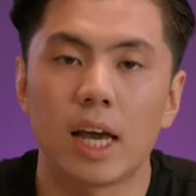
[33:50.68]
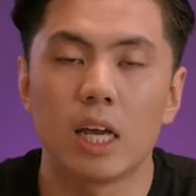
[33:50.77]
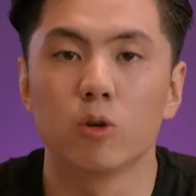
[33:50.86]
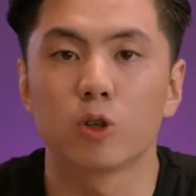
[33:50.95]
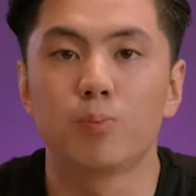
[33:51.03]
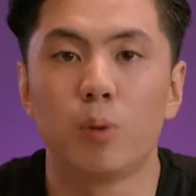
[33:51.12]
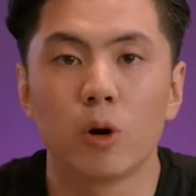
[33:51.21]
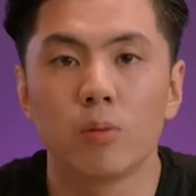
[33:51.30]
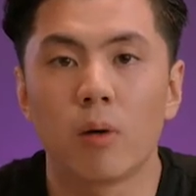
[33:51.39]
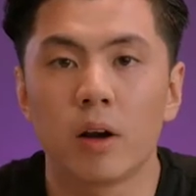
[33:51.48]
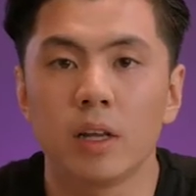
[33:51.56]
And you will
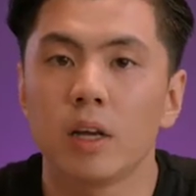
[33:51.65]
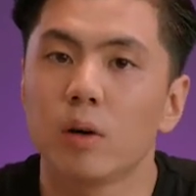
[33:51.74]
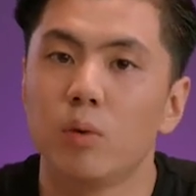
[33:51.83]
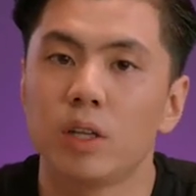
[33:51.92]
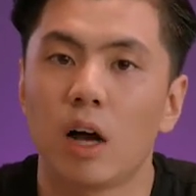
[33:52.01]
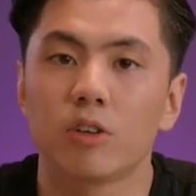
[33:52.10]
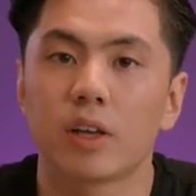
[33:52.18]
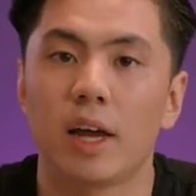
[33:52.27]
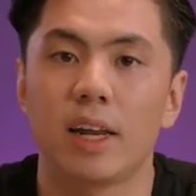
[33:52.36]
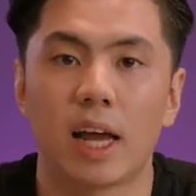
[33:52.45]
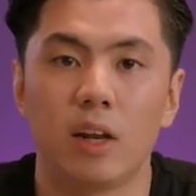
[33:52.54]
burn money without
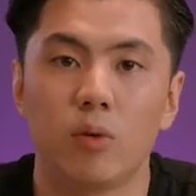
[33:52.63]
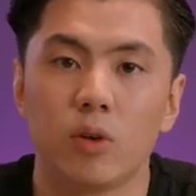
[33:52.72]
getting any